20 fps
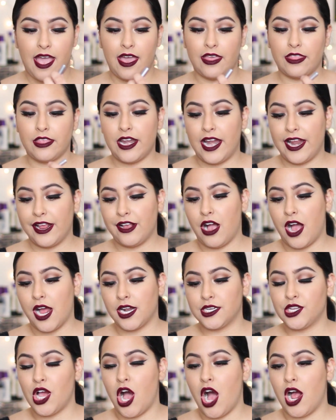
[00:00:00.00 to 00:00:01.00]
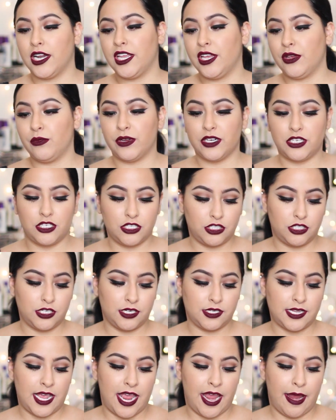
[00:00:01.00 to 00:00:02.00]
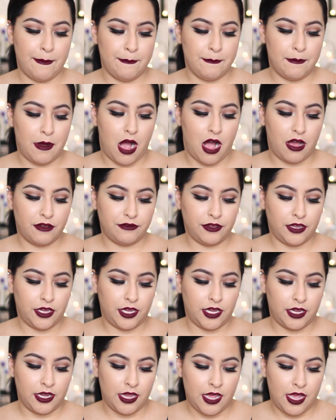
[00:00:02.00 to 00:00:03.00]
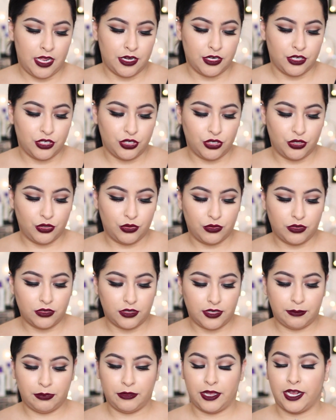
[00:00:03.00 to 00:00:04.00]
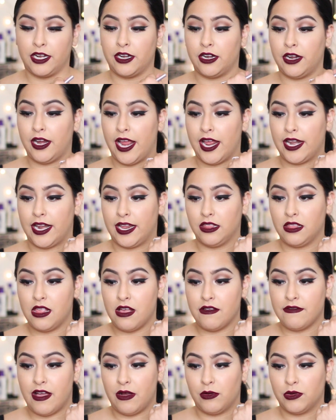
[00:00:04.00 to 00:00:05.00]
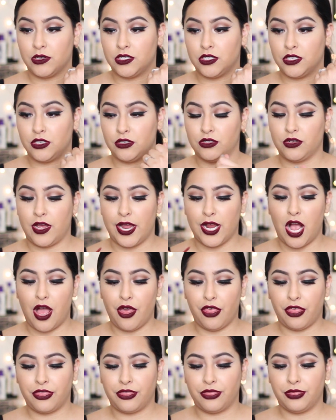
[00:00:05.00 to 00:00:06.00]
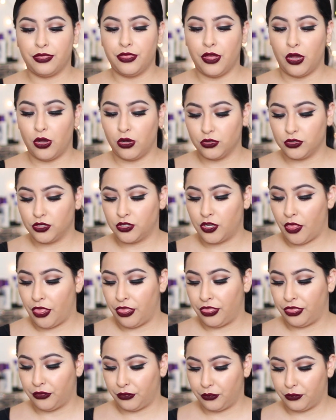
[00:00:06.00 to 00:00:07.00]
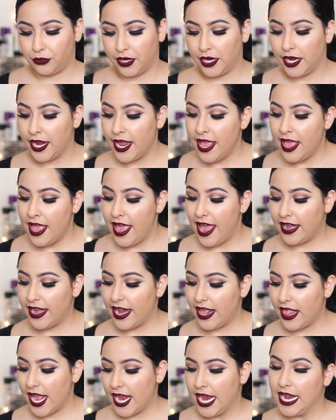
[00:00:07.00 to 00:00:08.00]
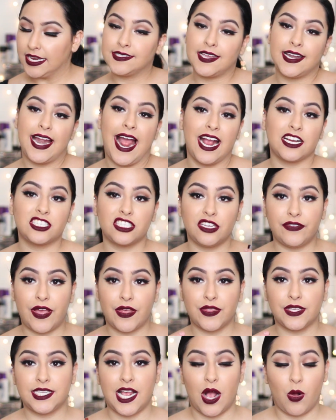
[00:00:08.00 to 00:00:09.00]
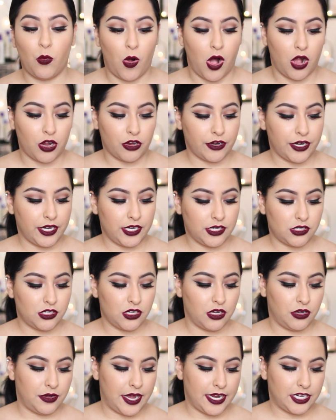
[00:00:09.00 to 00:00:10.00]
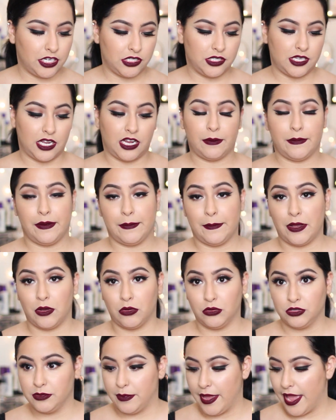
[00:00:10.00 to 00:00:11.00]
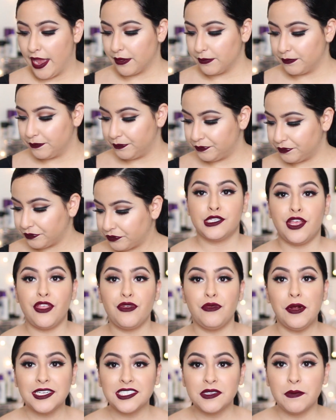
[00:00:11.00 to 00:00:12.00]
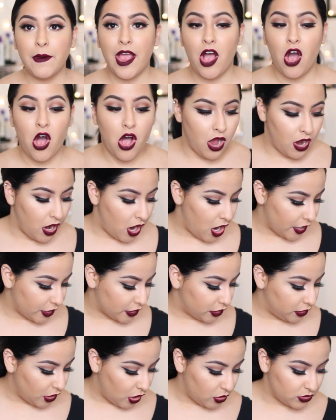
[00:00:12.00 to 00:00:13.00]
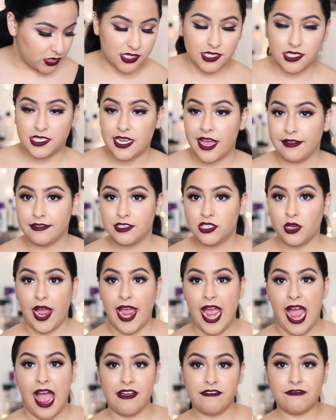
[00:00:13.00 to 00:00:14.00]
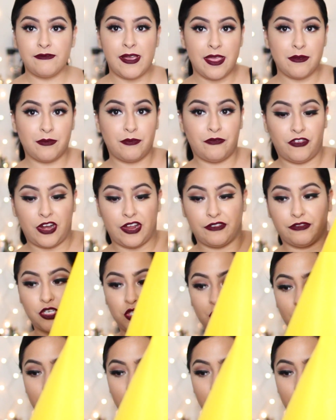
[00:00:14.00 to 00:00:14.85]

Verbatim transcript: And then I got Tawny, which is just a mauve nude lip liner, and I love that one too. So I got those three, and I, like I said, I actually found these at Walgreens, so I just stuck them in my Ulta bag. So the rest of my haul are clothes and stuff. So I have my Forever